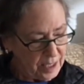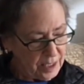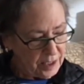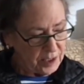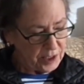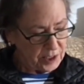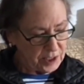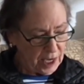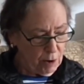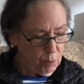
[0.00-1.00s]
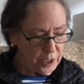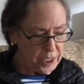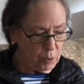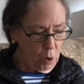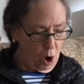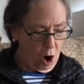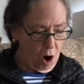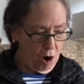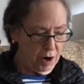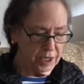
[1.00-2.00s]
Stay where you
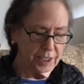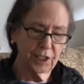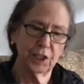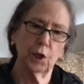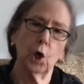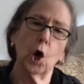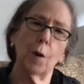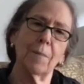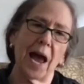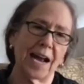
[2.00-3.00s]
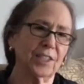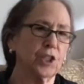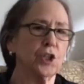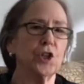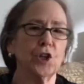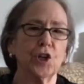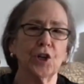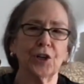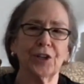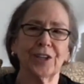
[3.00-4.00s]
are until our backs are
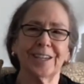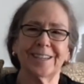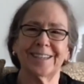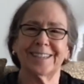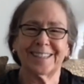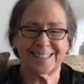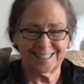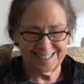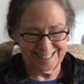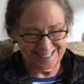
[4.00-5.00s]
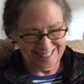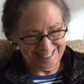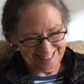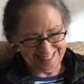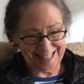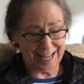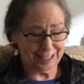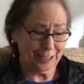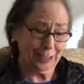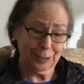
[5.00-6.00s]
turned.
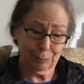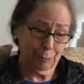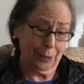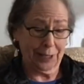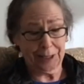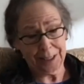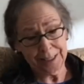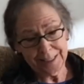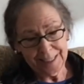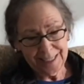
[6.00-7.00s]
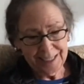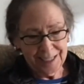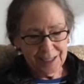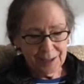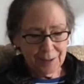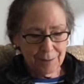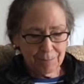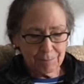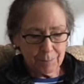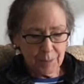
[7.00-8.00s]
That spell.
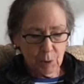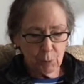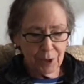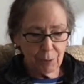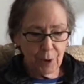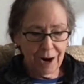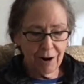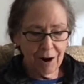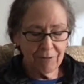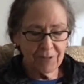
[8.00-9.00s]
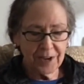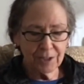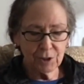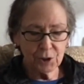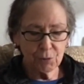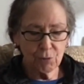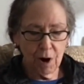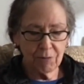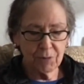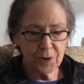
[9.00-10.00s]
We wear our fingers
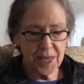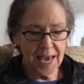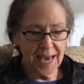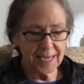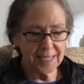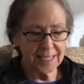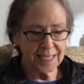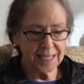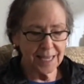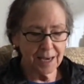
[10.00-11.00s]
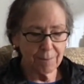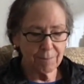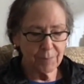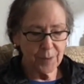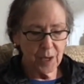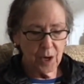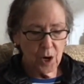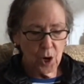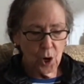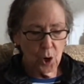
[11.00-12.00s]
rough with handling them.
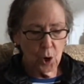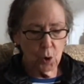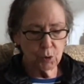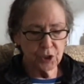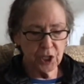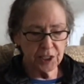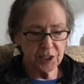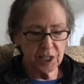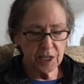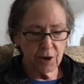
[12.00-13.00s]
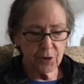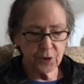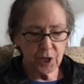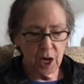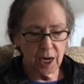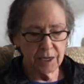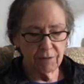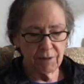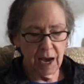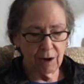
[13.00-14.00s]
Oh, just another kind
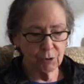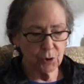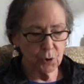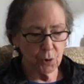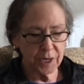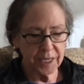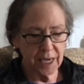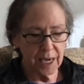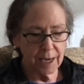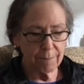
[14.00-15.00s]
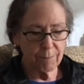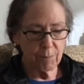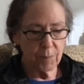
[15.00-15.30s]
of outdoor game,